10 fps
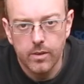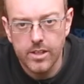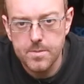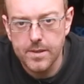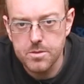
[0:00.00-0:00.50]
Well,
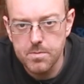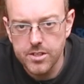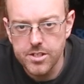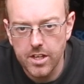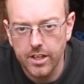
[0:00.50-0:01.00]
that's about as
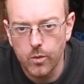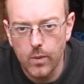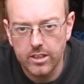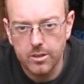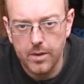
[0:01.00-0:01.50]
much as I can
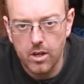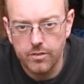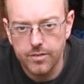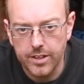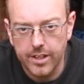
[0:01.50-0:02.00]
weld up
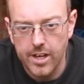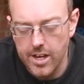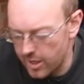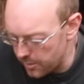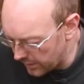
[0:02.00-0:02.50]
off the car,